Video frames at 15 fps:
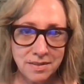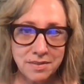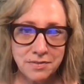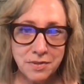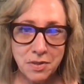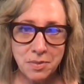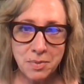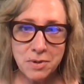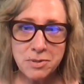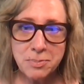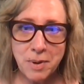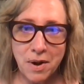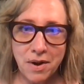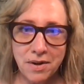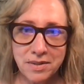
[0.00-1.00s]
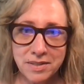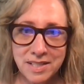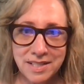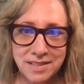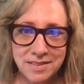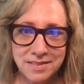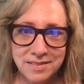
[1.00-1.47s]
for the most part,
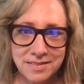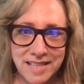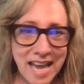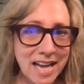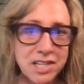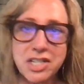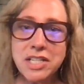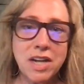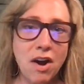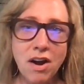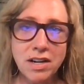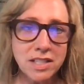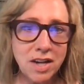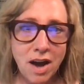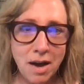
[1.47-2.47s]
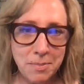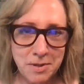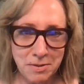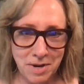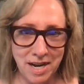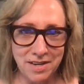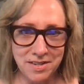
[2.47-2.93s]
they actually aren't
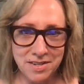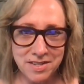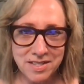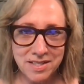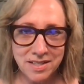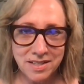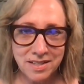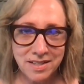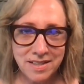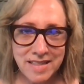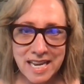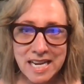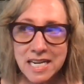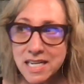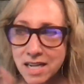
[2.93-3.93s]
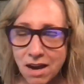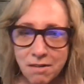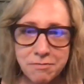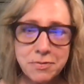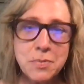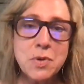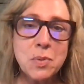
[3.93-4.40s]
copywriters. They didn't come
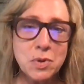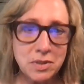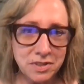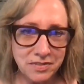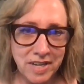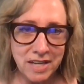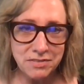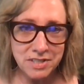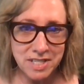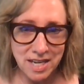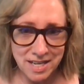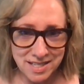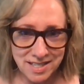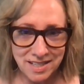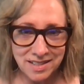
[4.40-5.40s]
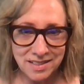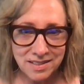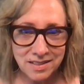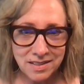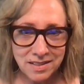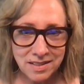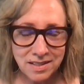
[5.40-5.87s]
from the world of advertising,
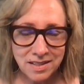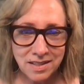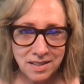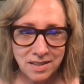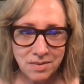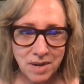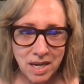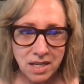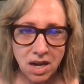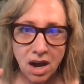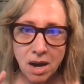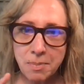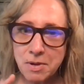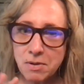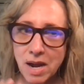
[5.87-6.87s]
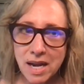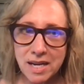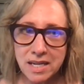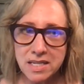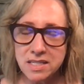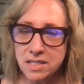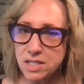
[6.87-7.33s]
right?
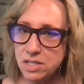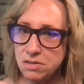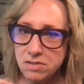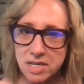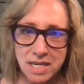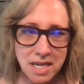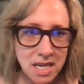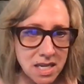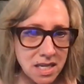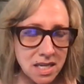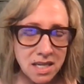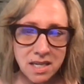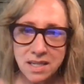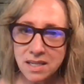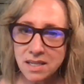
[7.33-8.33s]
Copywriting is a unique